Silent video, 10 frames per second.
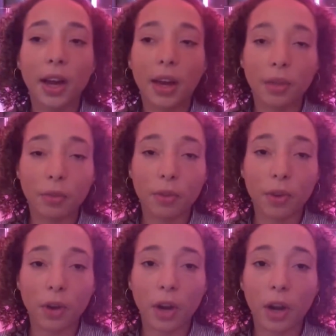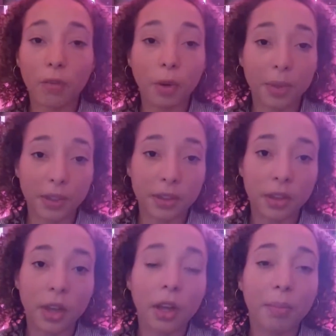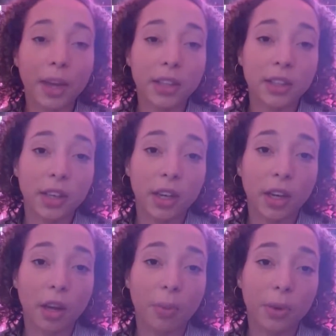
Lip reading: and Robin made a